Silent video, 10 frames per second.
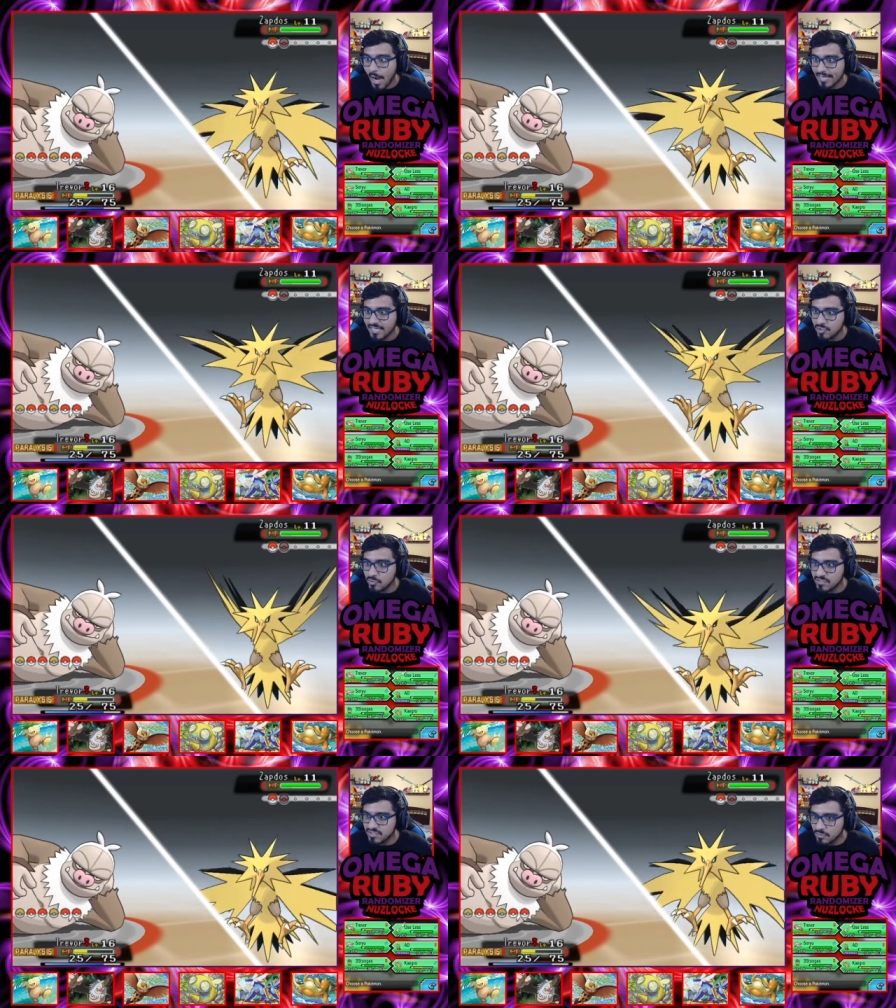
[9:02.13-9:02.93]
could
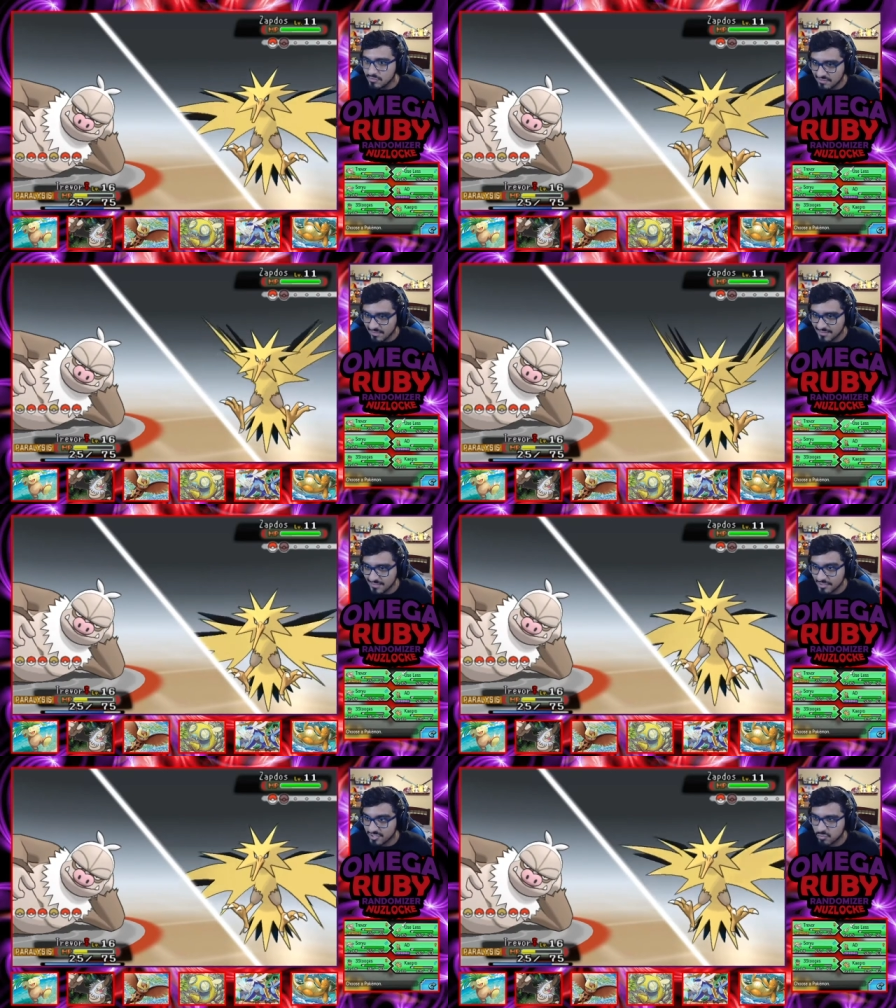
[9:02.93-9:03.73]
use useless
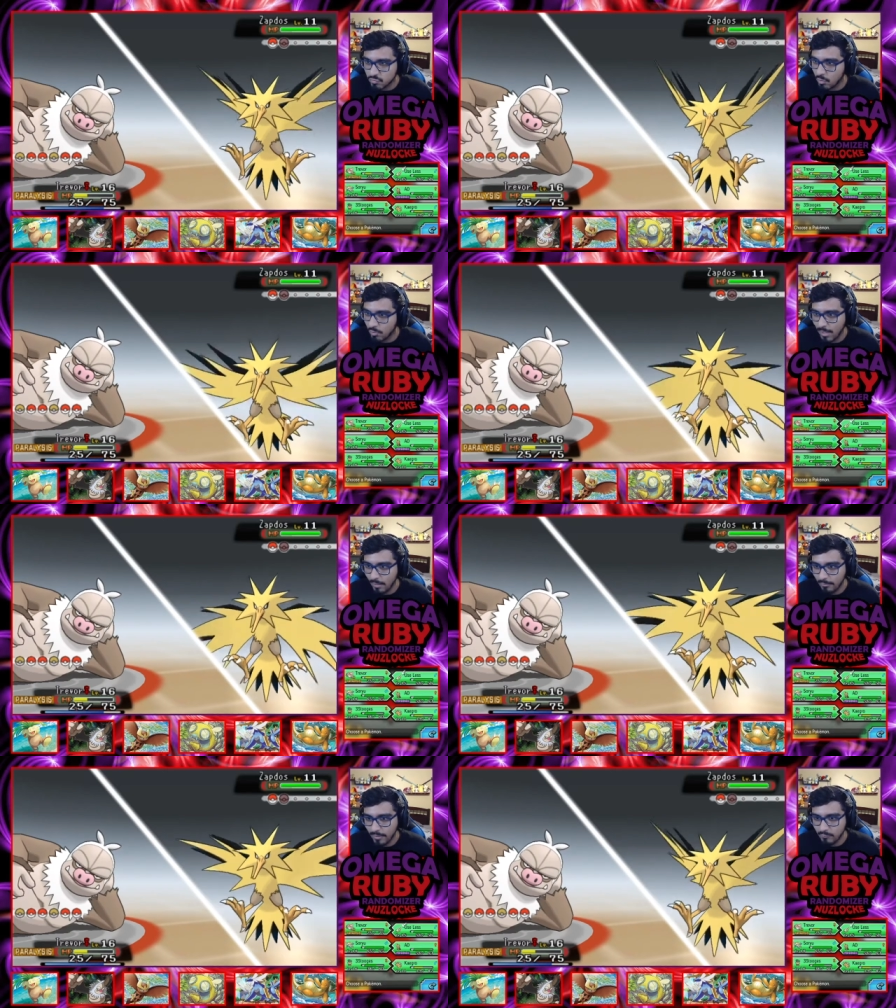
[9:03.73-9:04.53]
and just roll
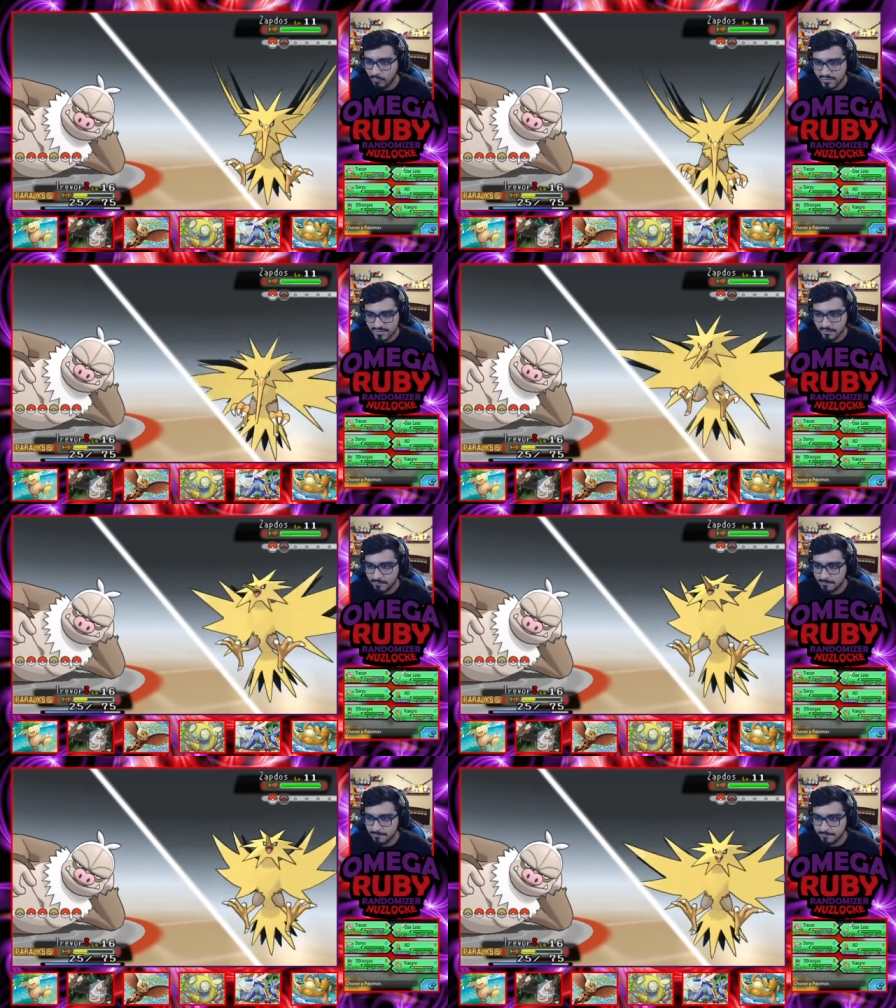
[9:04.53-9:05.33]
out and risk it.
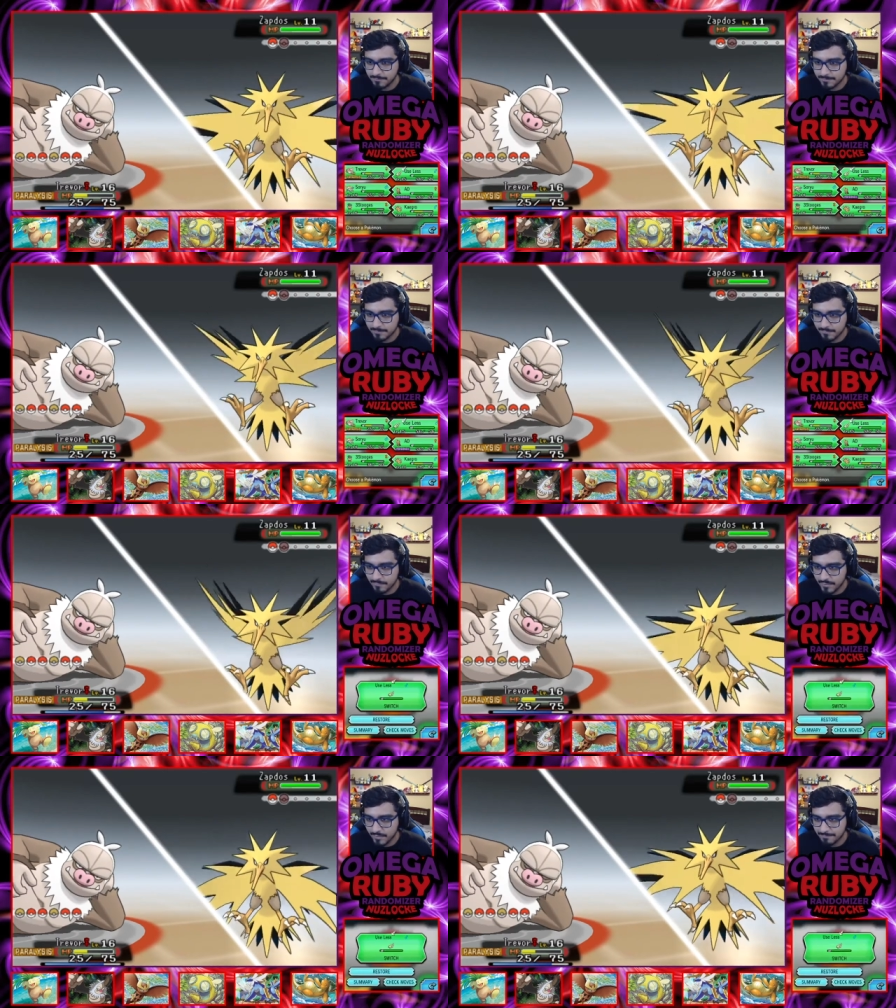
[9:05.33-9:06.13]

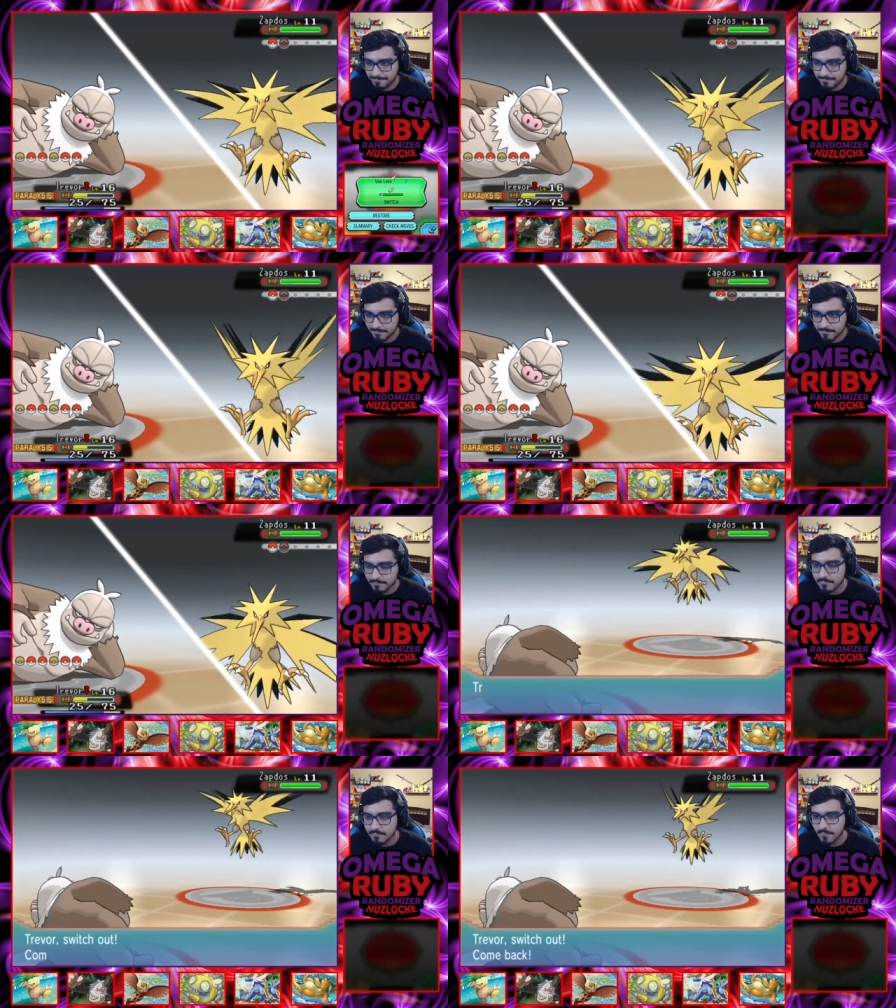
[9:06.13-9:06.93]
Yep.
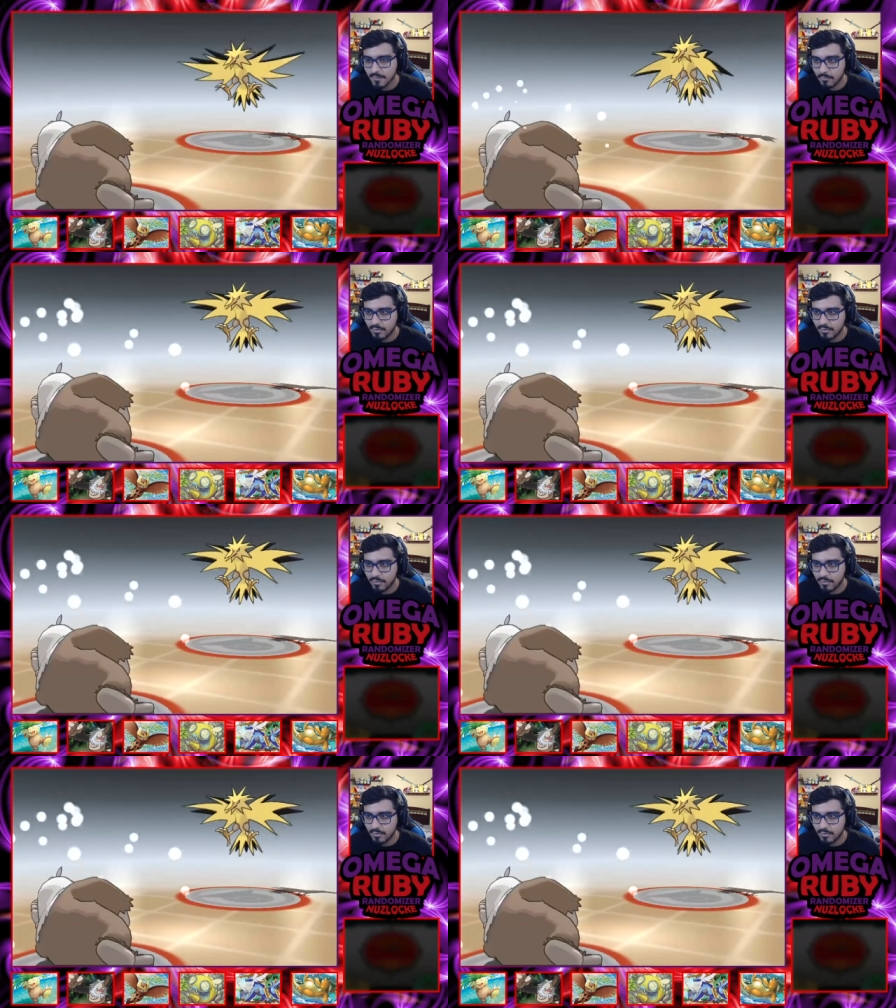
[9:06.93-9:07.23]
We're gonna